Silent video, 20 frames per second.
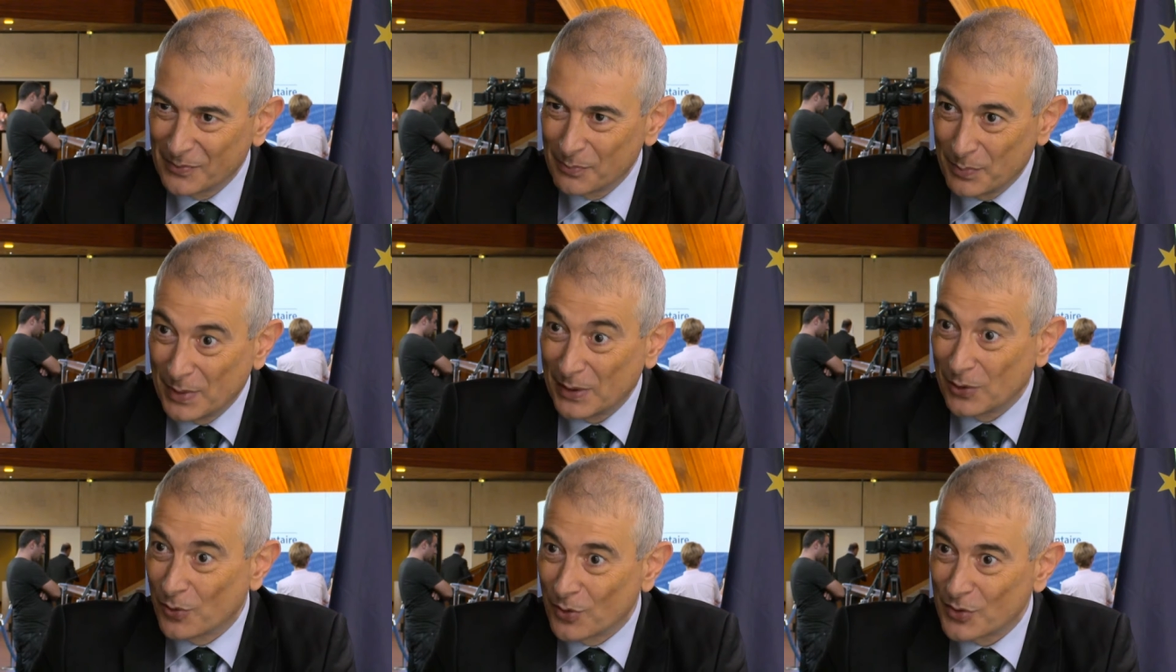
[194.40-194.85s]

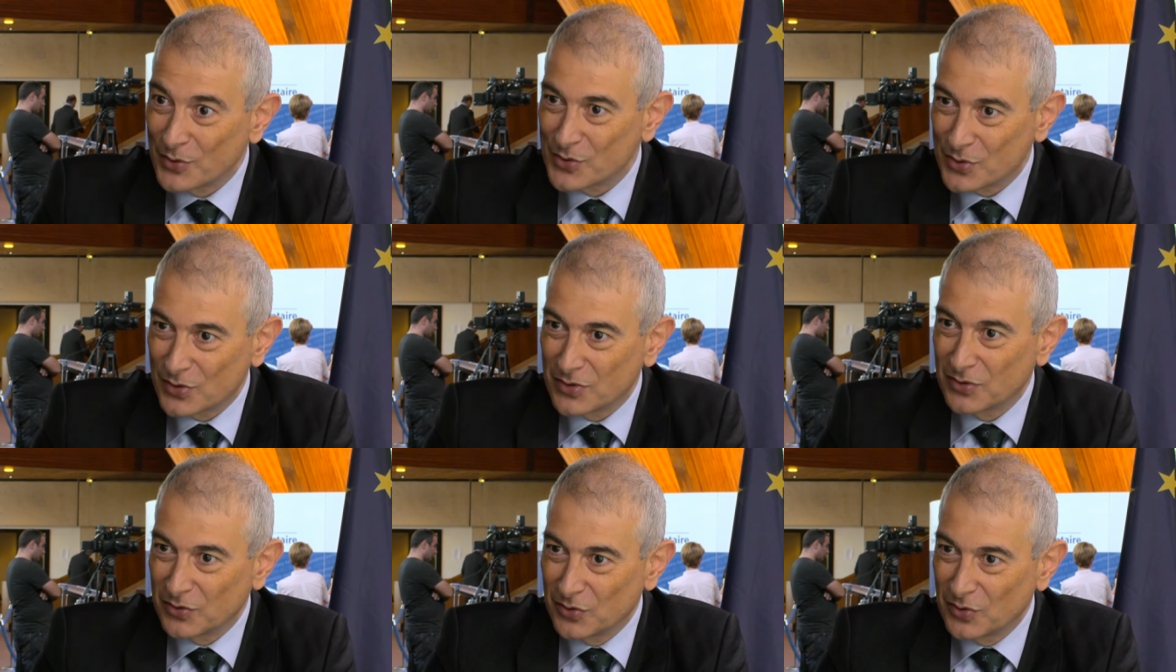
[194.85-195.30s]
belongs
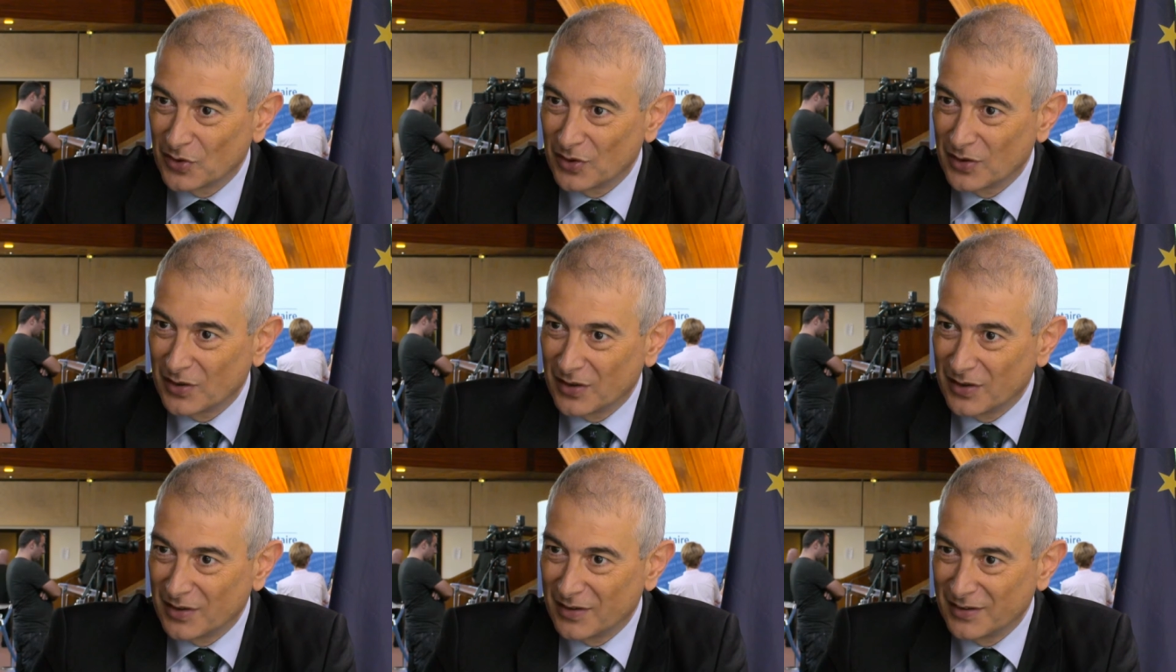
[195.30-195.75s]
to the
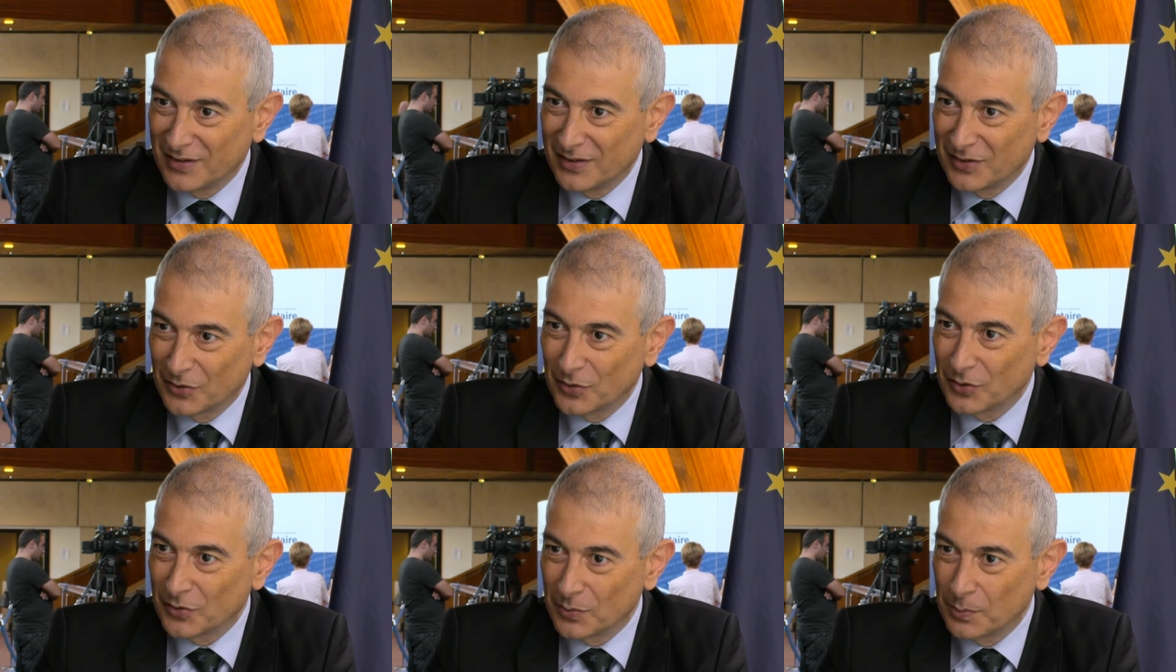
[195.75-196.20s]

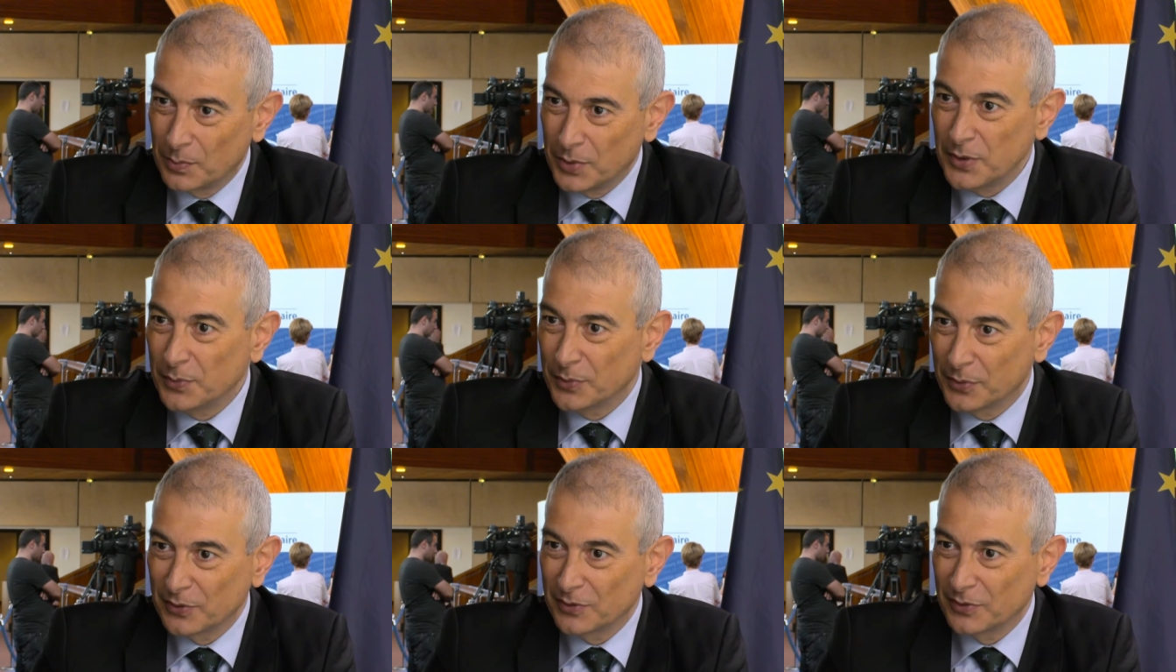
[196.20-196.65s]
you know, the
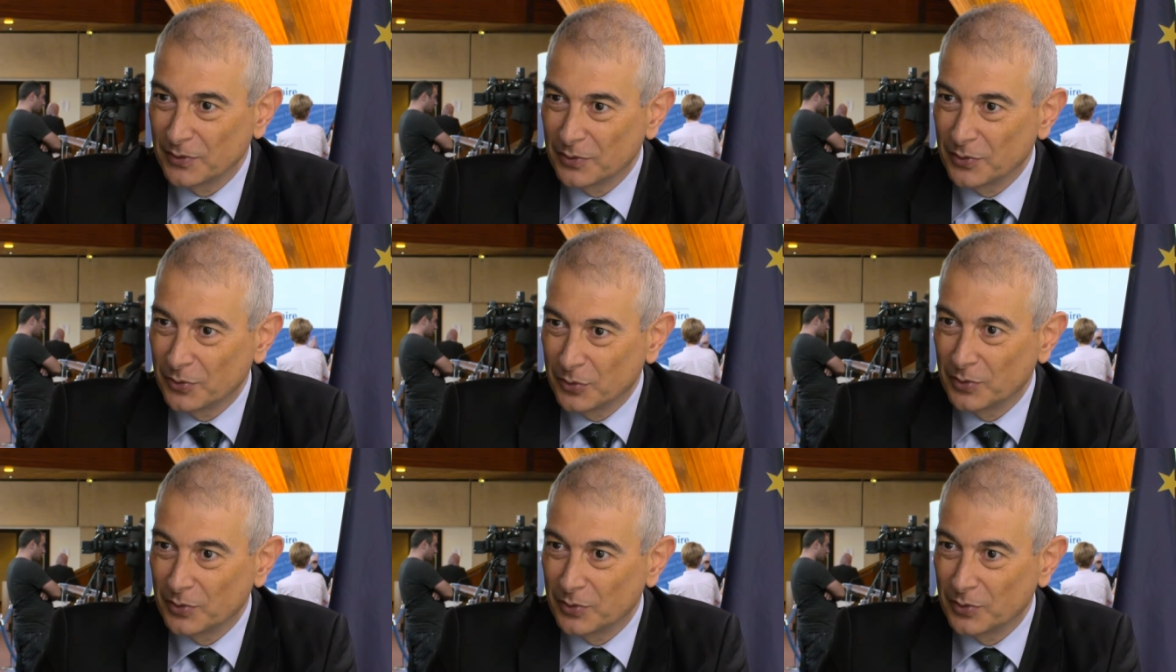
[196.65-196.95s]
people